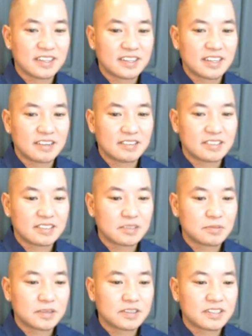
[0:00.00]
Now, does this
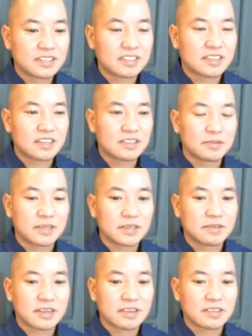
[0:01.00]
work in the other way
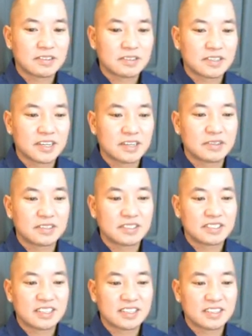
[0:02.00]
around? So again,
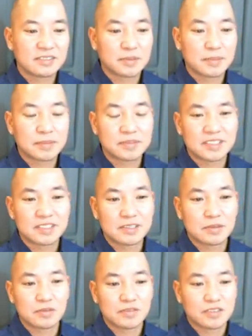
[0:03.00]
it's like, remember, this is a
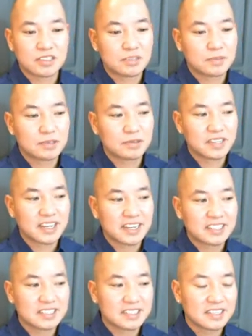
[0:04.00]
reversible
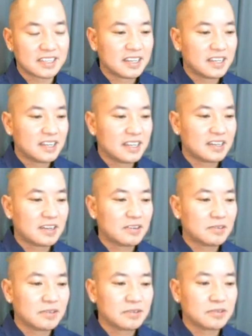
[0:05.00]
reaction. It not
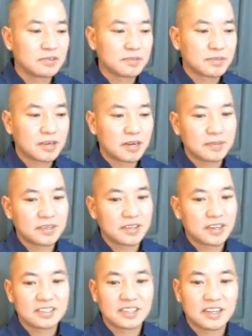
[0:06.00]
only goes from carbon
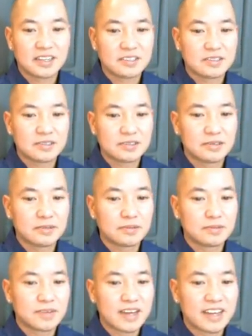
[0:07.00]
dioxide to
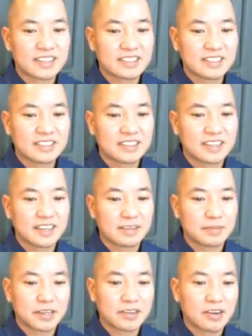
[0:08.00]
acid and
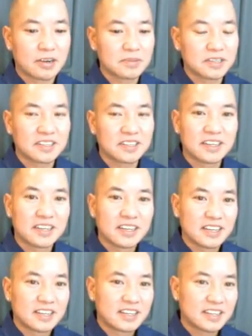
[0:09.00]
bicarbonate,
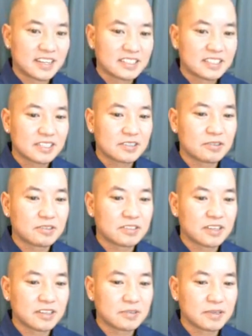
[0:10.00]
it can actually go the
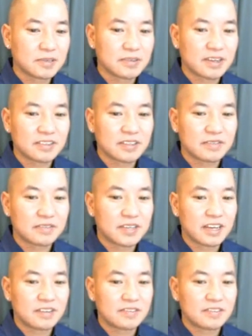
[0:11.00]
other way around. If you
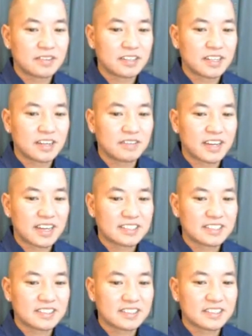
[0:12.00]
have a lot of
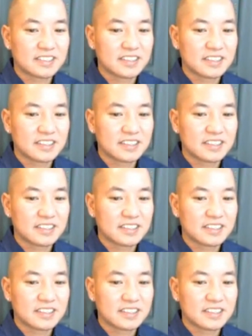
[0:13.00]
acid,